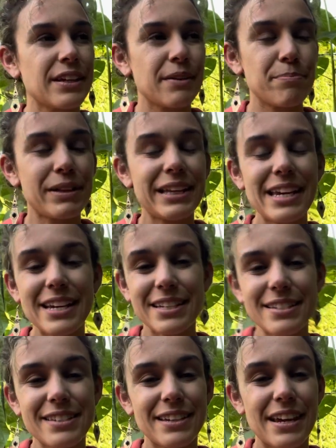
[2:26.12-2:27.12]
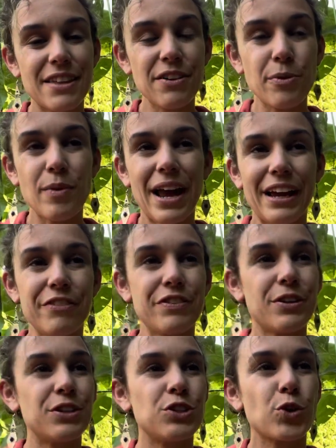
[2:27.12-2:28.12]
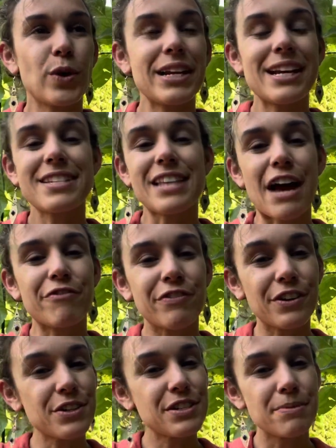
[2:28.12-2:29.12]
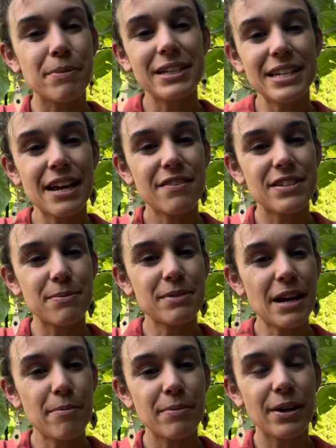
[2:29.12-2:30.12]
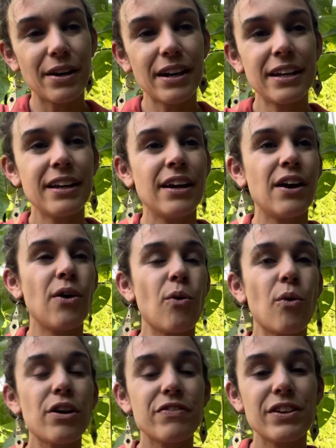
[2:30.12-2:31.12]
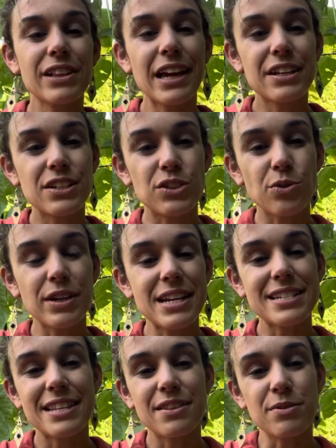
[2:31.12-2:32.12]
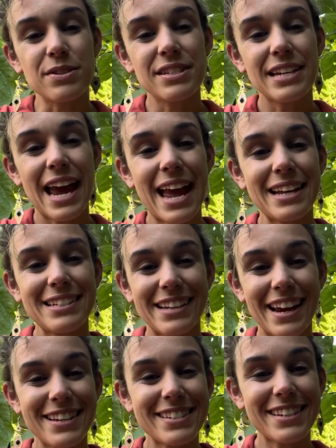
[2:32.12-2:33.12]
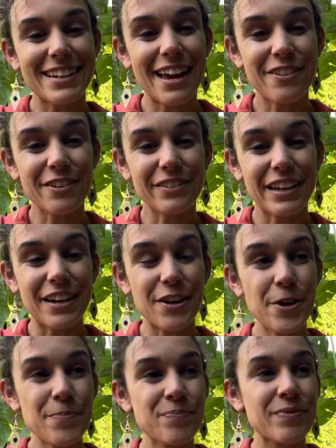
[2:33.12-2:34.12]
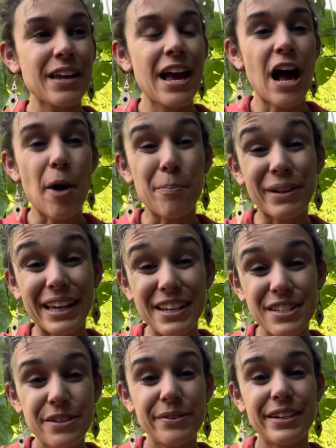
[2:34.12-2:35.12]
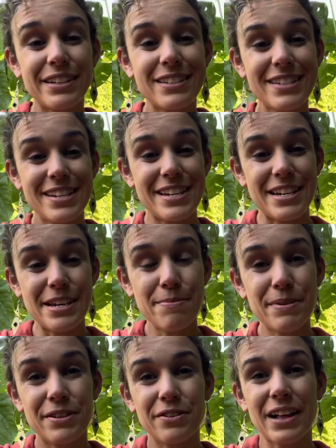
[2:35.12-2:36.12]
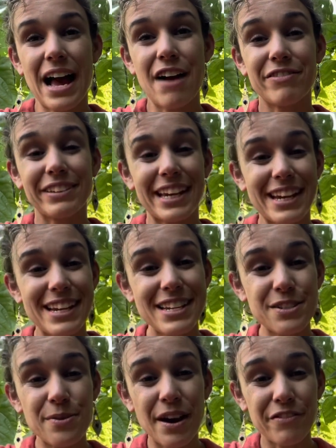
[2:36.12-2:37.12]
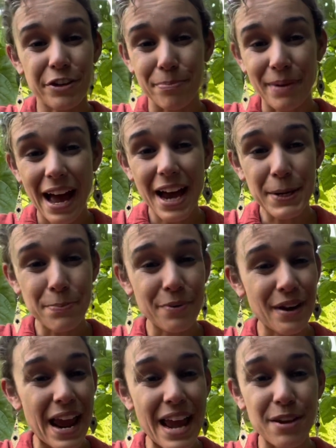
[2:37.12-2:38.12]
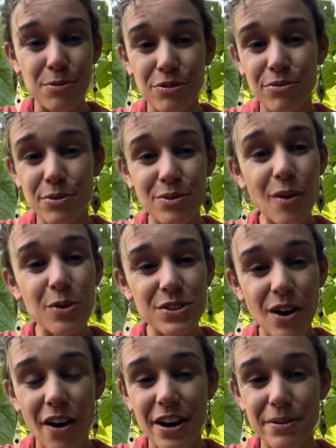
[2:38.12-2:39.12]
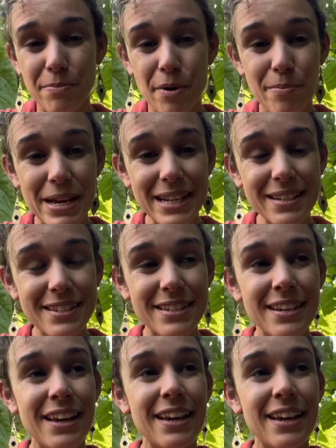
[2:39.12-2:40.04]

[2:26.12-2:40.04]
please, either way, if you can join us that first Monday of September, or if you'd like to join us in those 10 days together later, I'll place you in a team and you'll have ladies who have your back praying you through those hard moments,